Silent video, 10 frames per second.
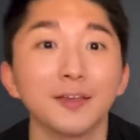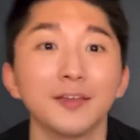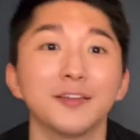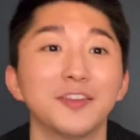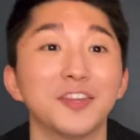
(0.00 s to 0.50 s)

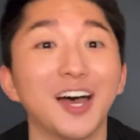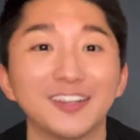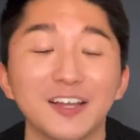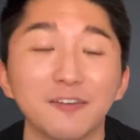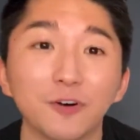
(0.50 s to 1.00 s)
That
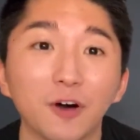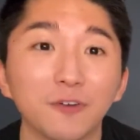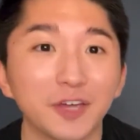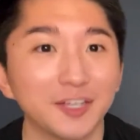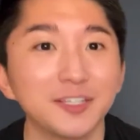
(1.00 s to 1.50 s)
level of
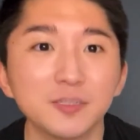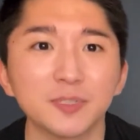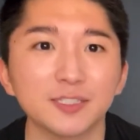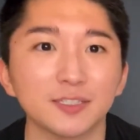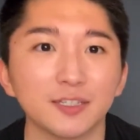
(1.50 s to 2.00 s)

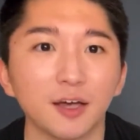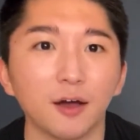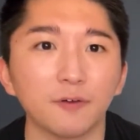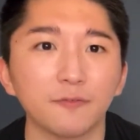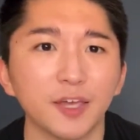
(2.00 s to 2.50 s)
intimacy of